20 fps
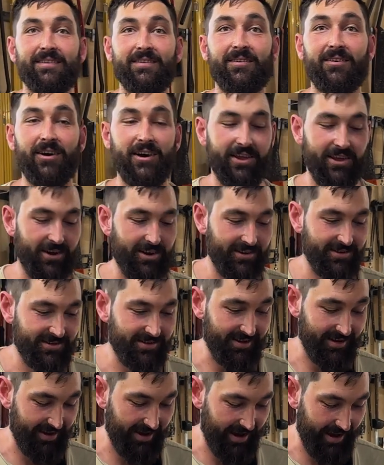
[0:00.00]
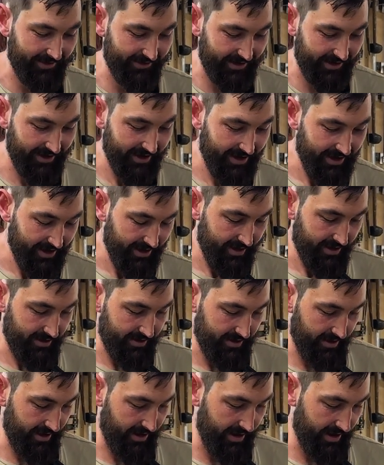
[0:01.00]
Rightio, so there you have it.
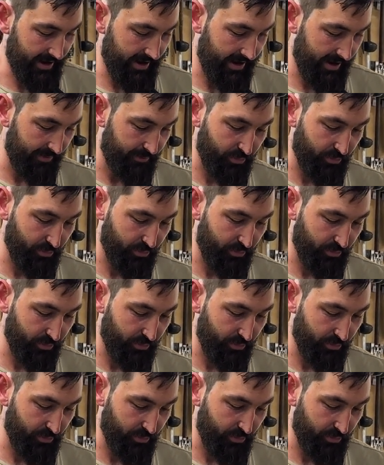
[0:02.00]
The